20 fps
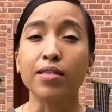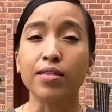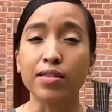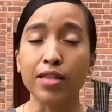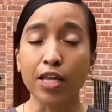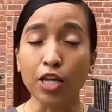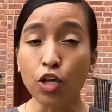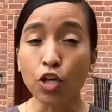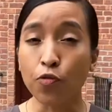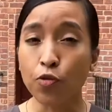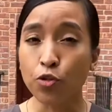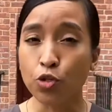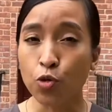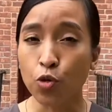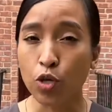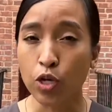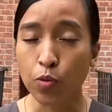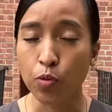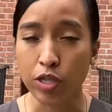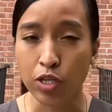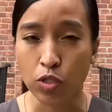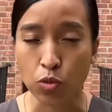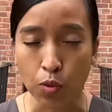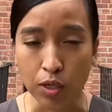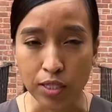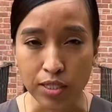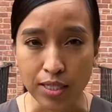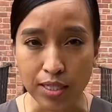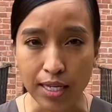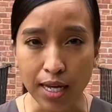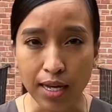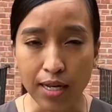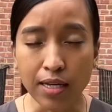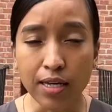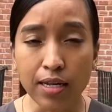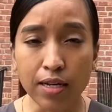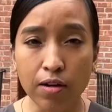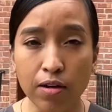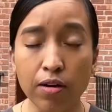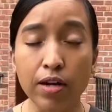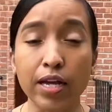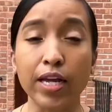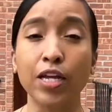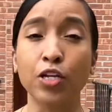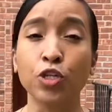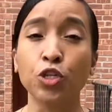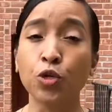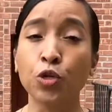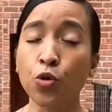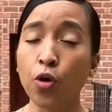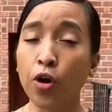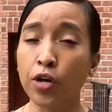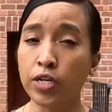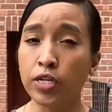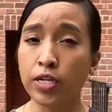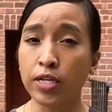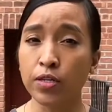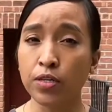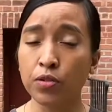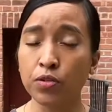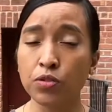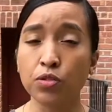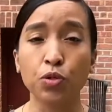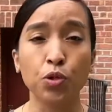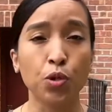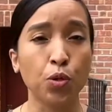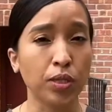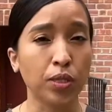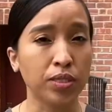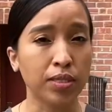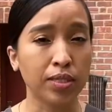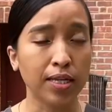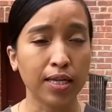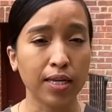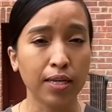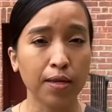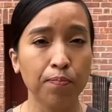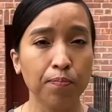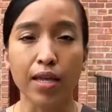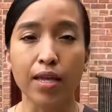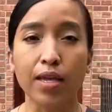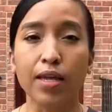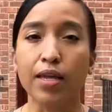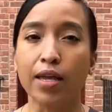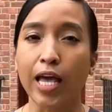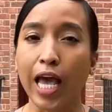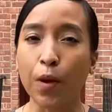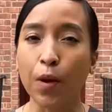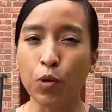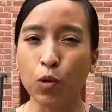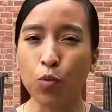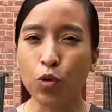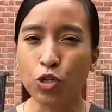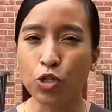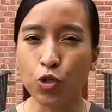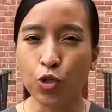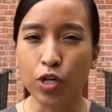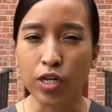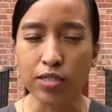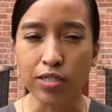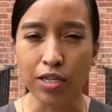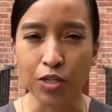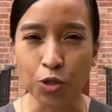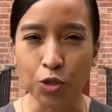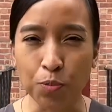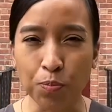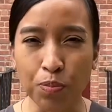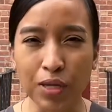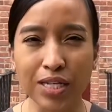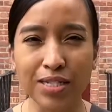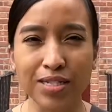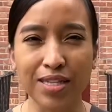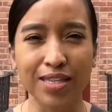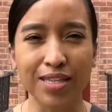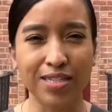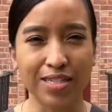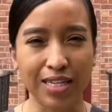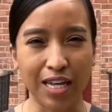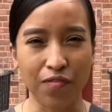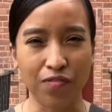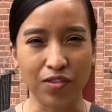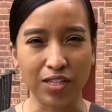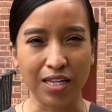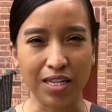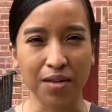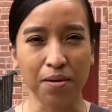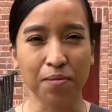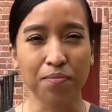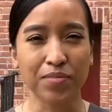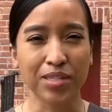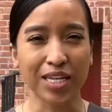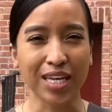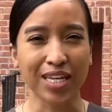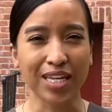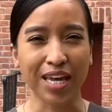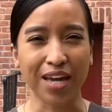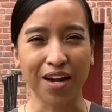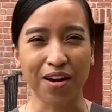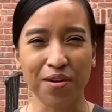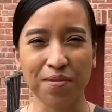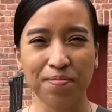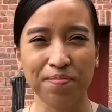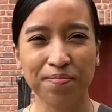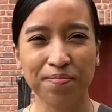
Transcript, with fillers: Thank you for touring with us once again here in Kew Garden Hills, New York City, and we wish you continued peace and safety. Take care.